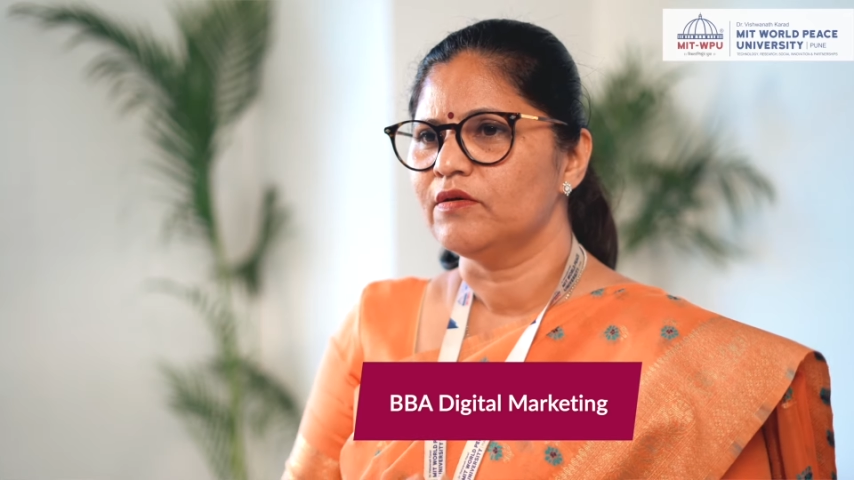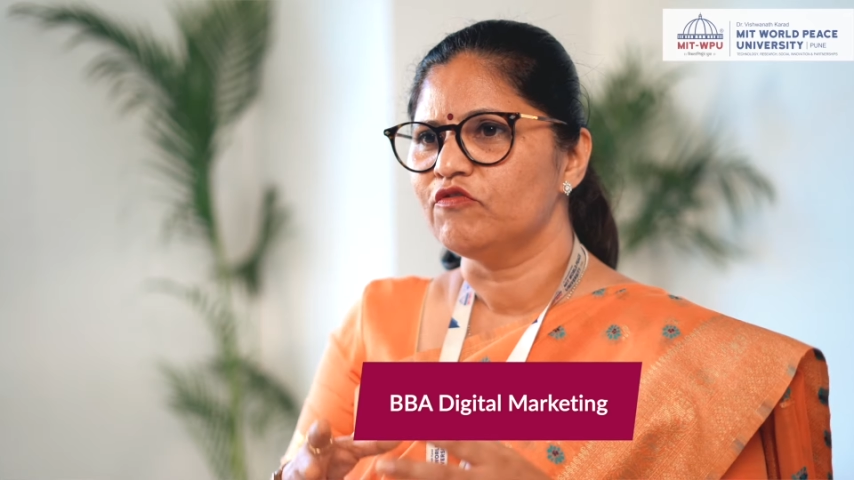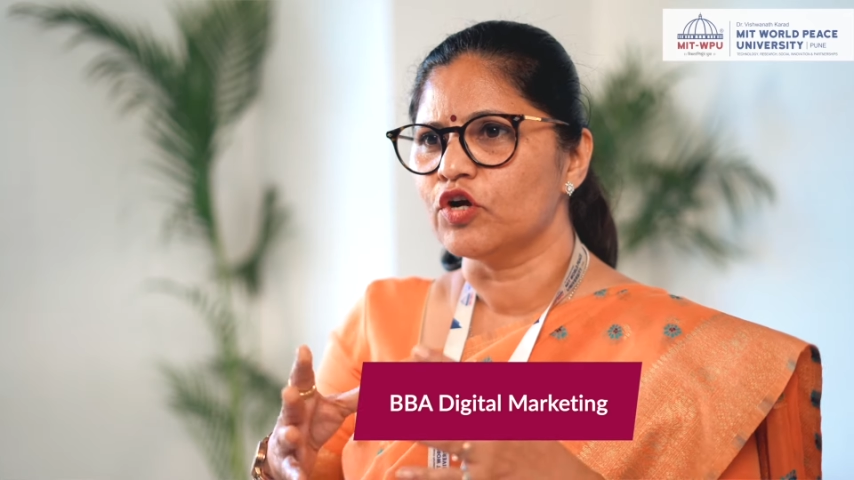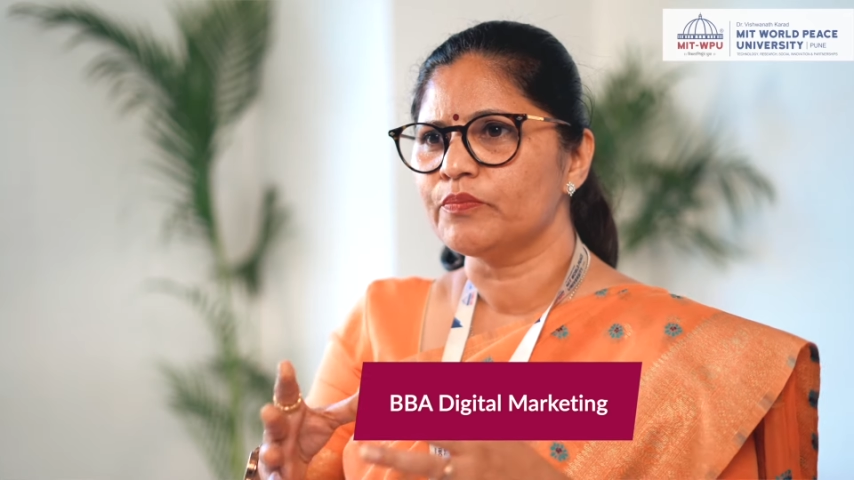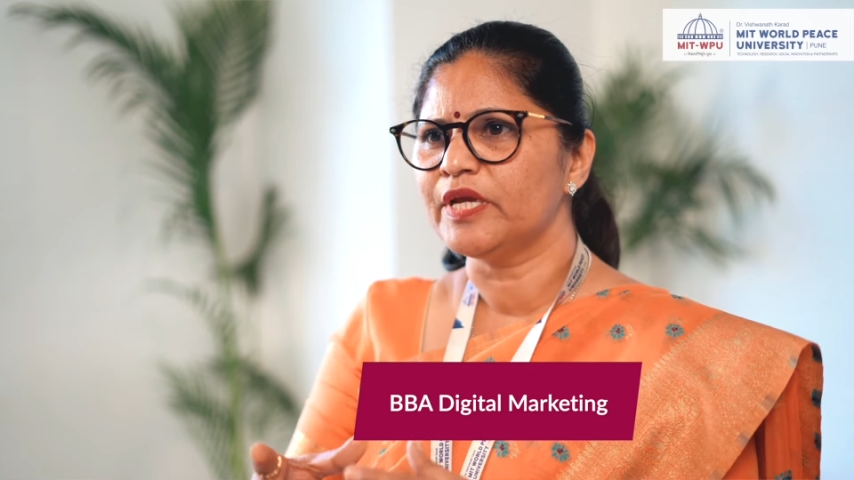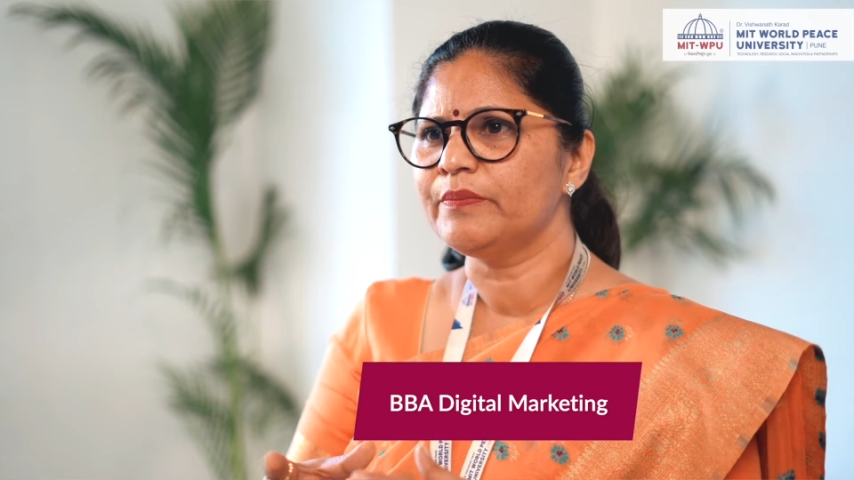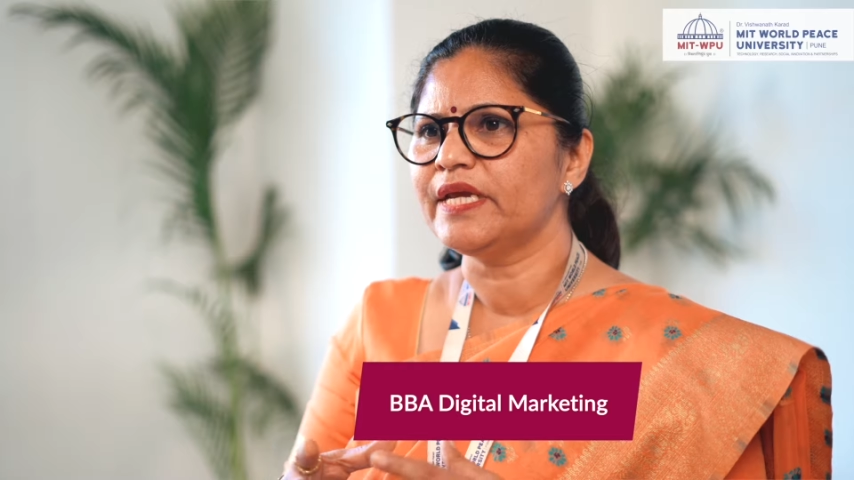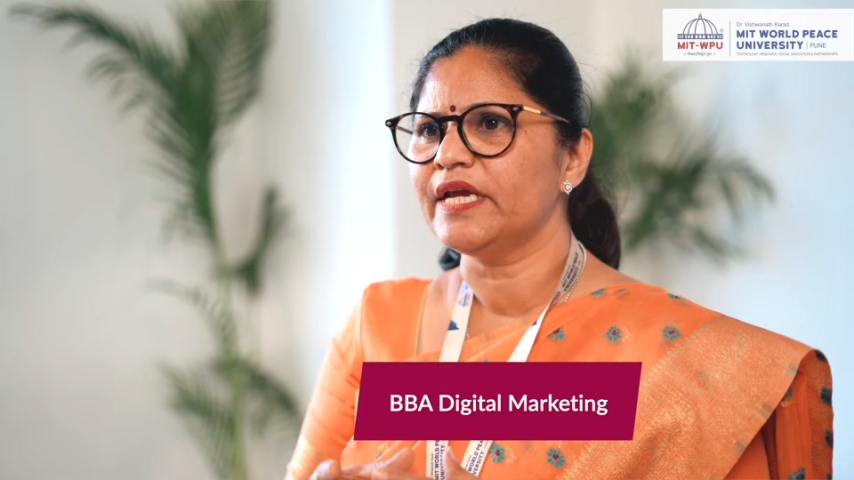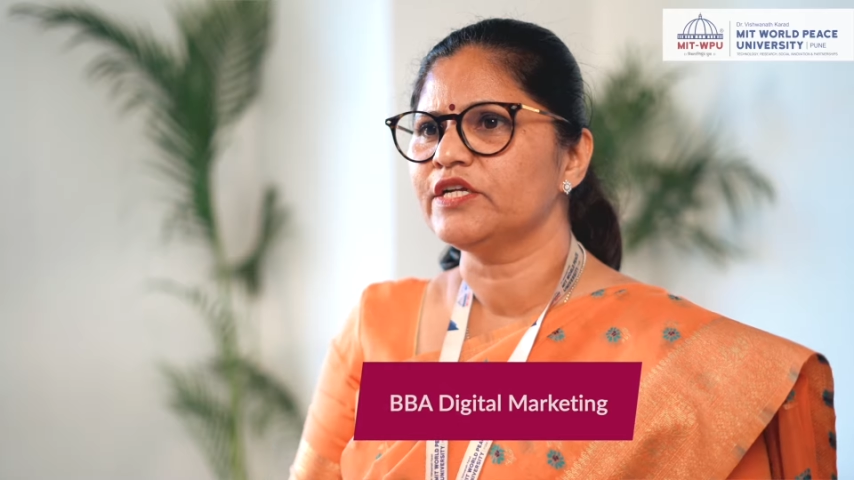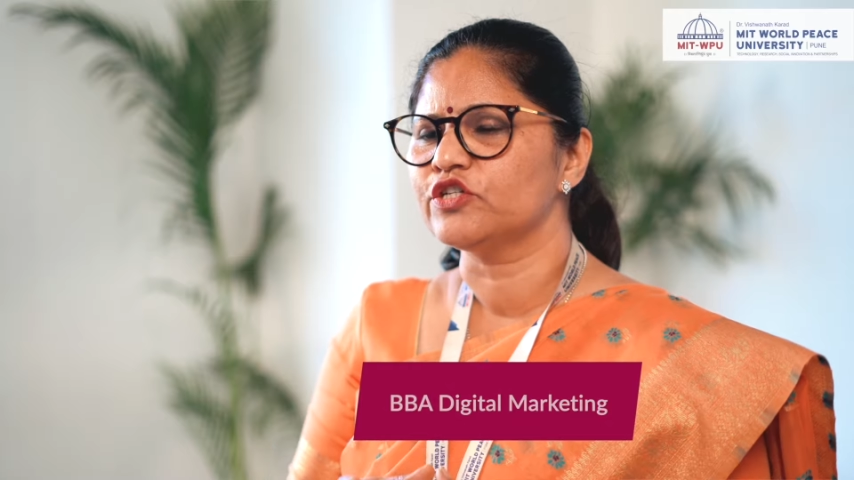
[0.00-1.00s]
for
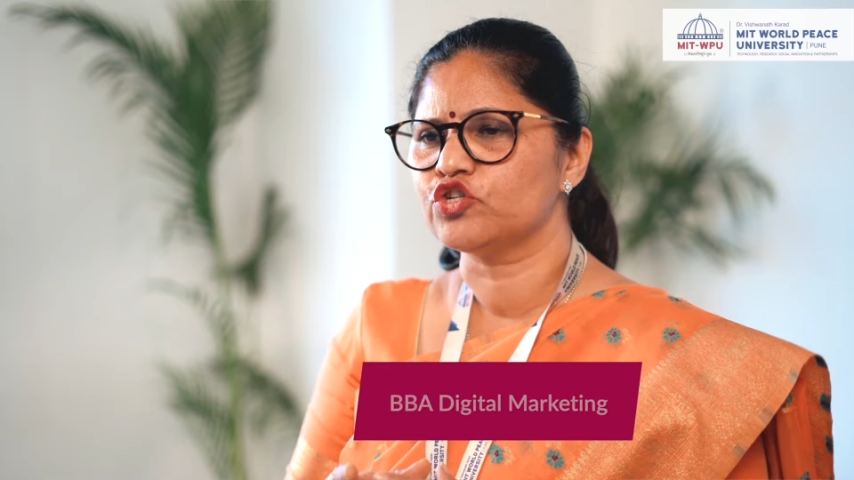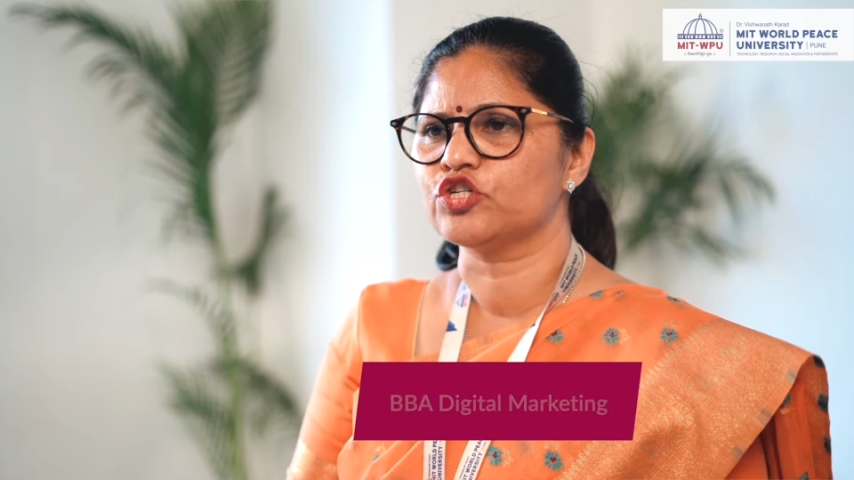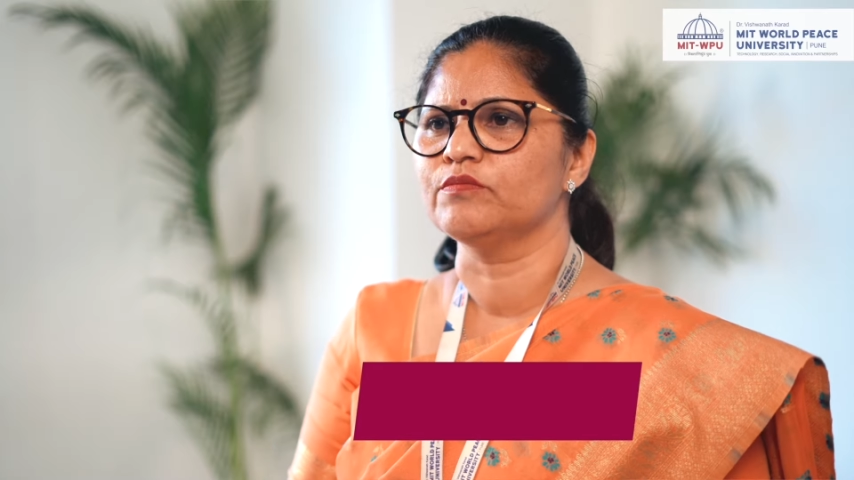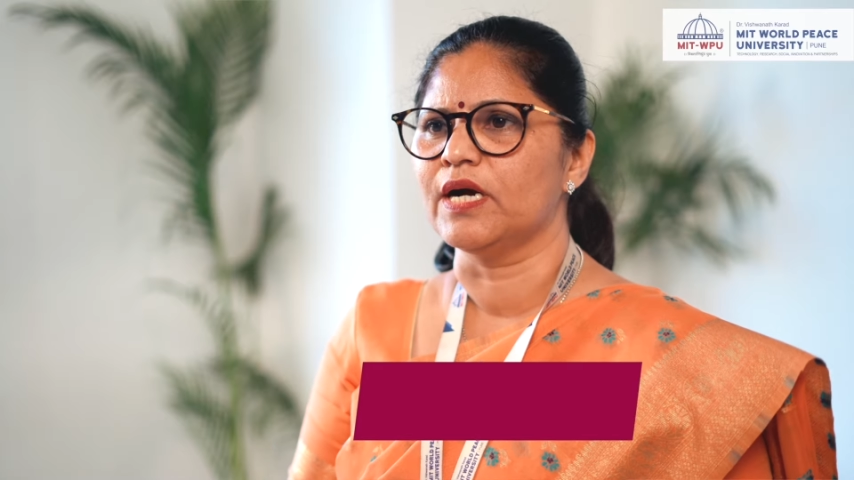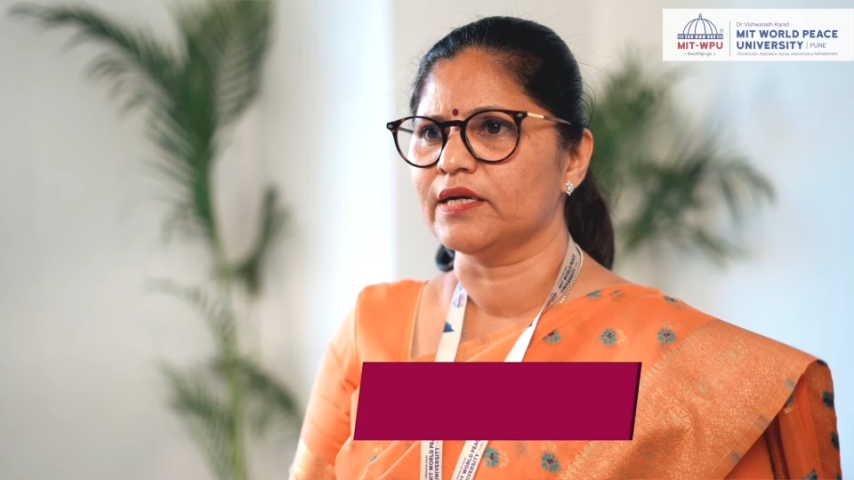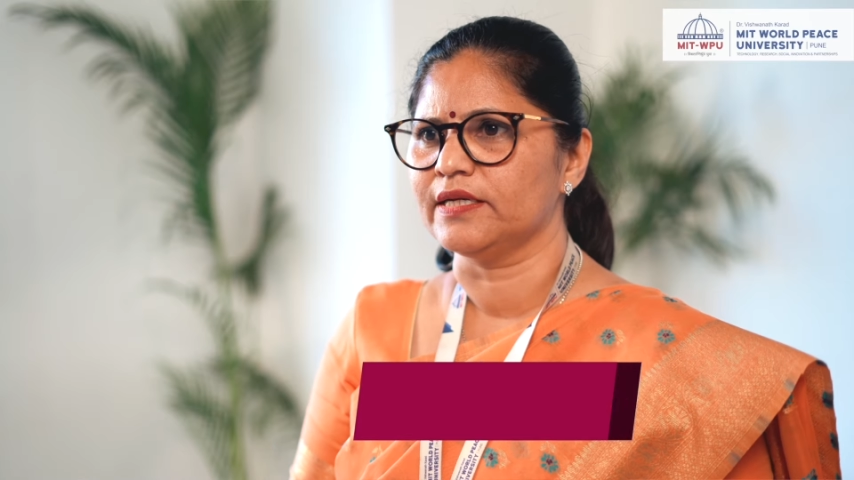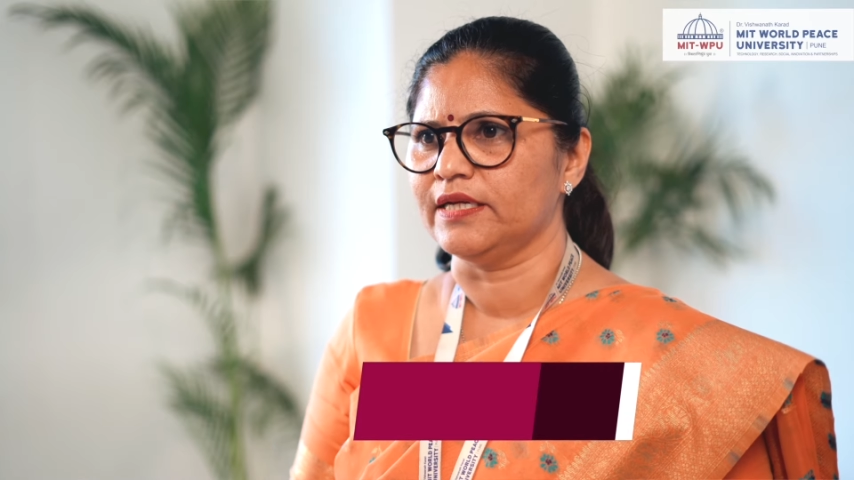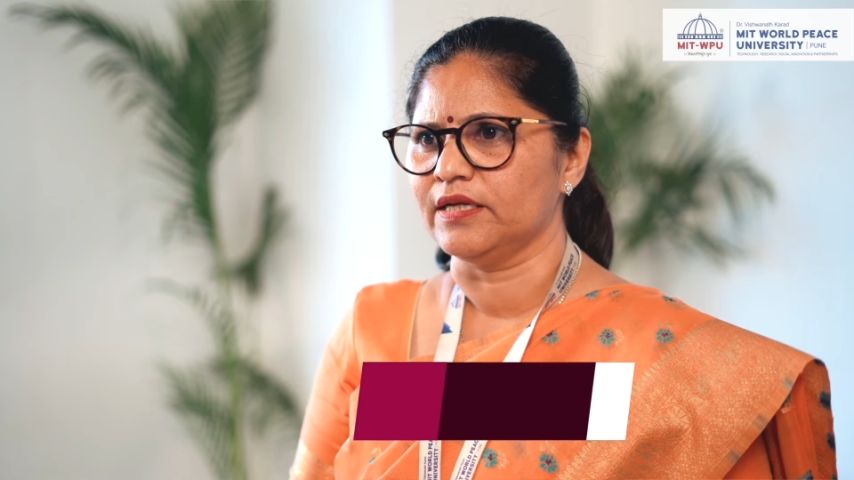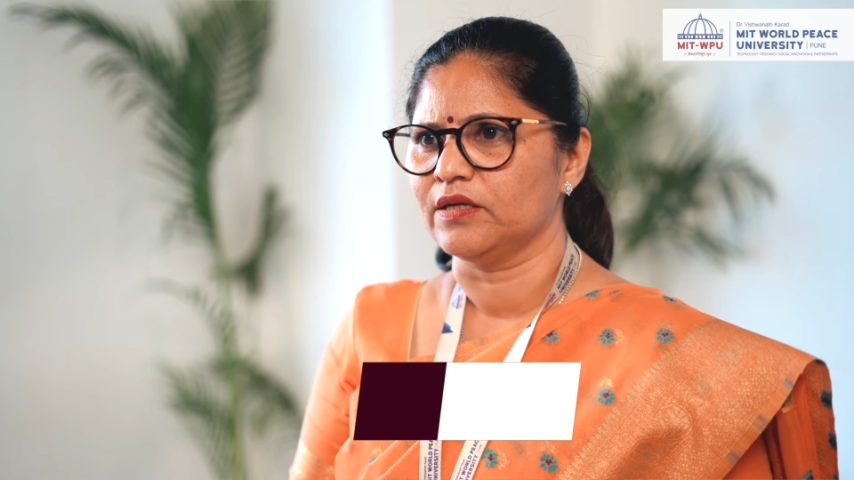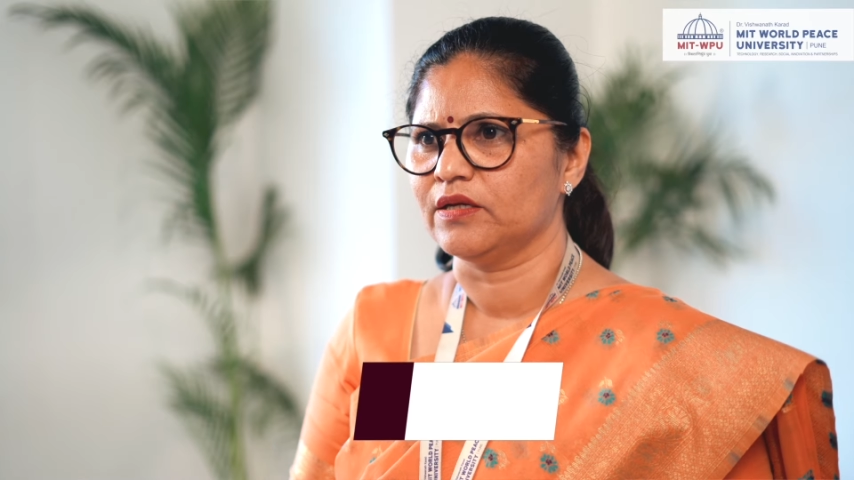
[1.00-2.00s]
BBA Digital Marketing.